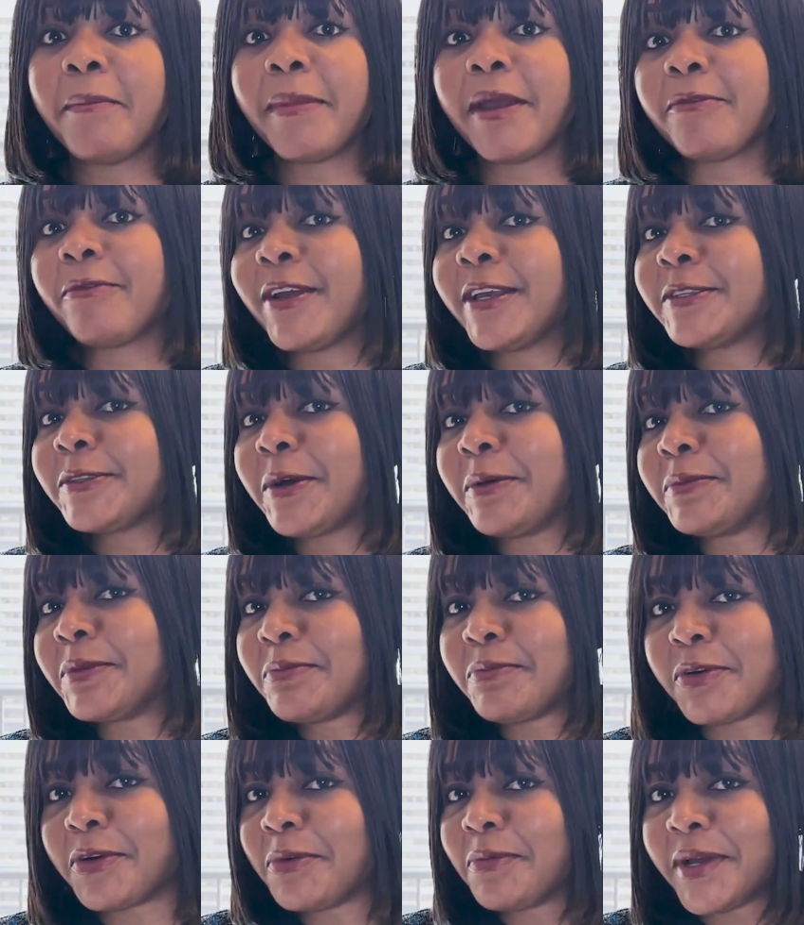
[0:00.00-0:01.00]
My friends come
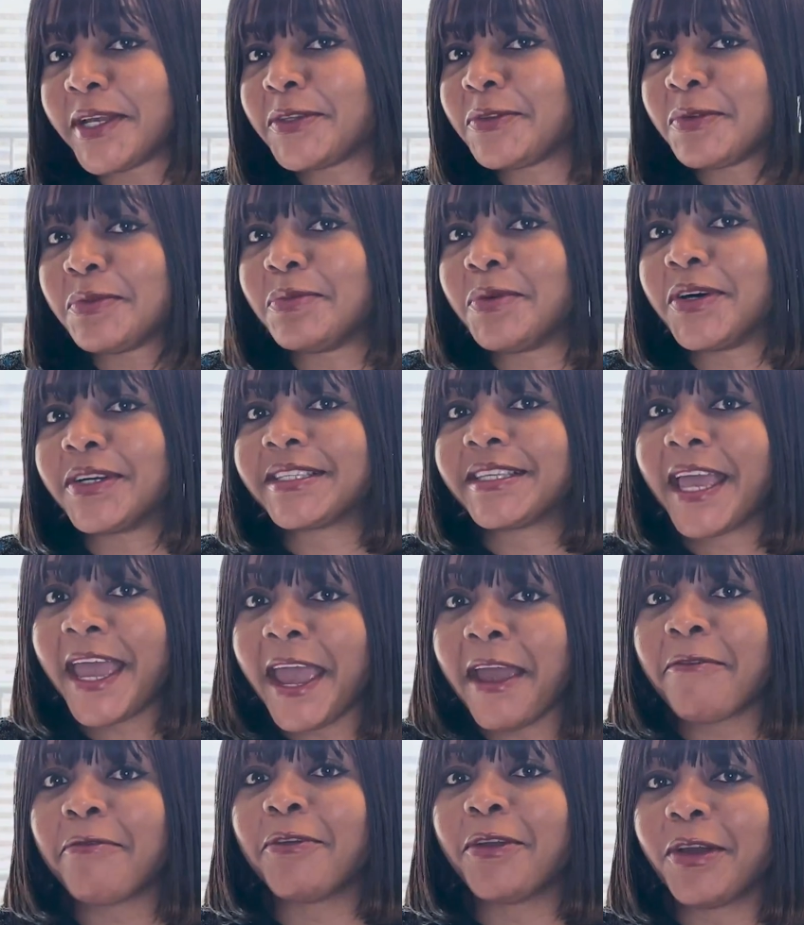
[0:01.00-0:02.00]
to borrow my toolbox
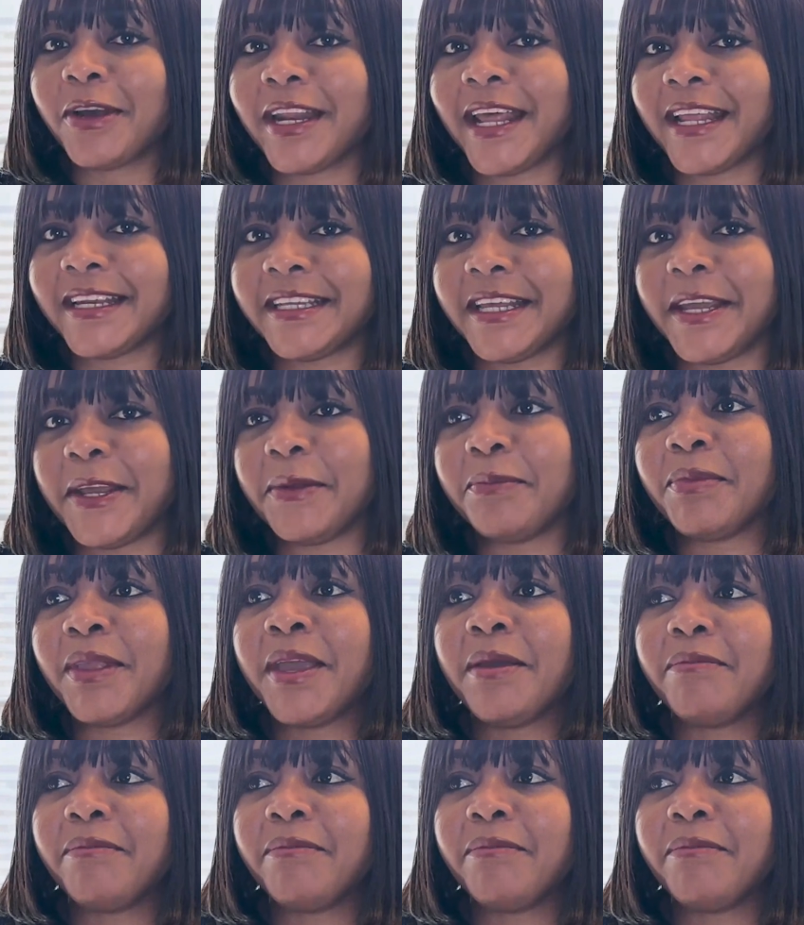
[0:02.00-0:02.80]
every other day